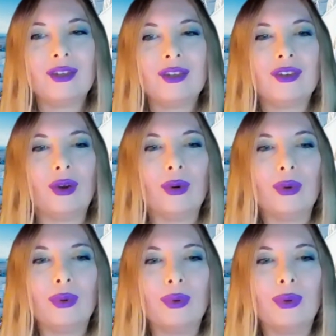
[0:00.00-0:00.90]

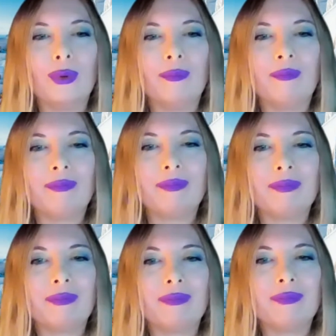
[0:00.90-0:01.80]
So
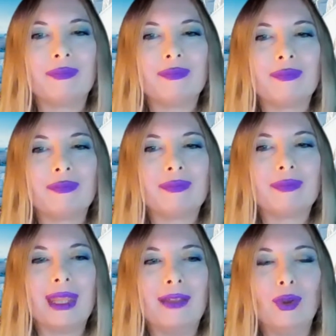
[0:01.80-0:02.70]

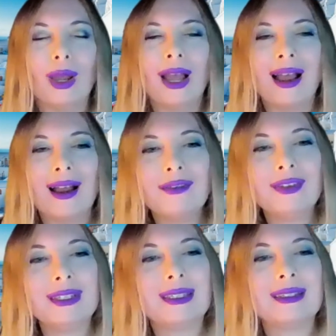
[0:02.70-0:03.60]
if you
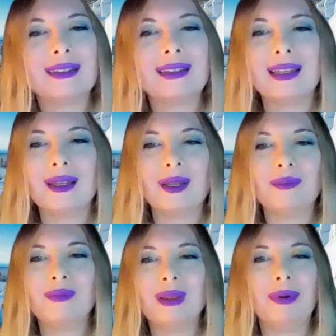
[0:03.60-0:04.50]
have
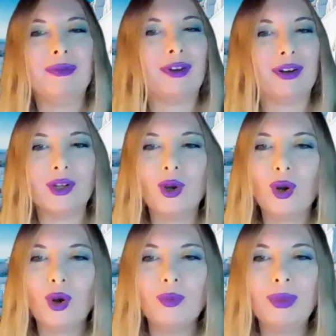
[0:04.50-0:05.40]
a preferred
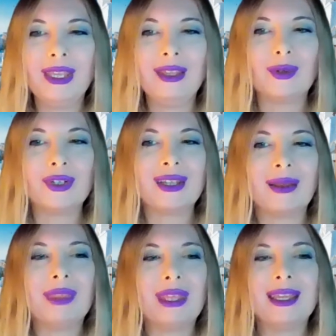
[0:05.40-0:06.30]
hobby or
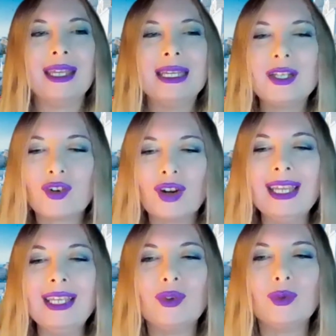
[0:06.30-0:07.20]
something,
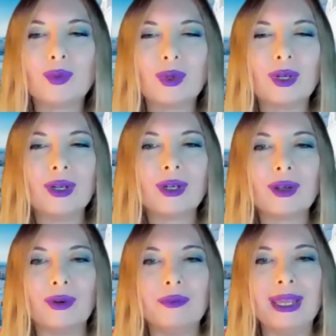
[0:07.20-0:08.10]
try to
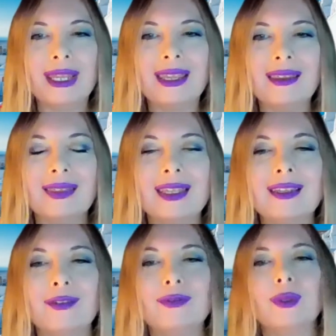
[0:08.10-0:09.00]
work on making
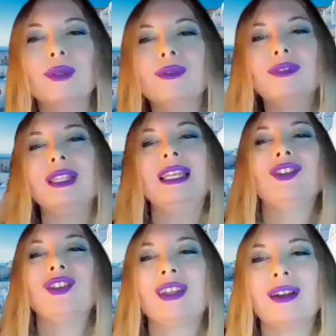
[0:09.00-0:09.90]
this a
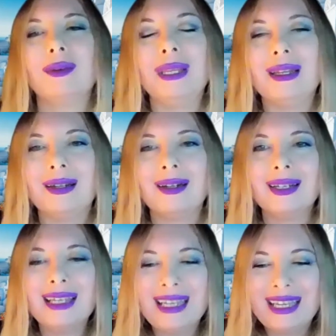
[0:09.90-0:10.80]
full-fledged
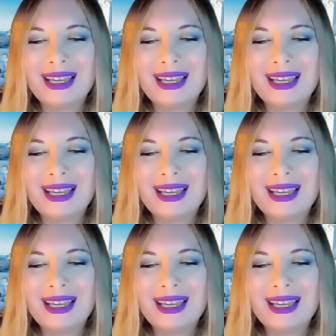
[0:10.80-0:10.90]
career.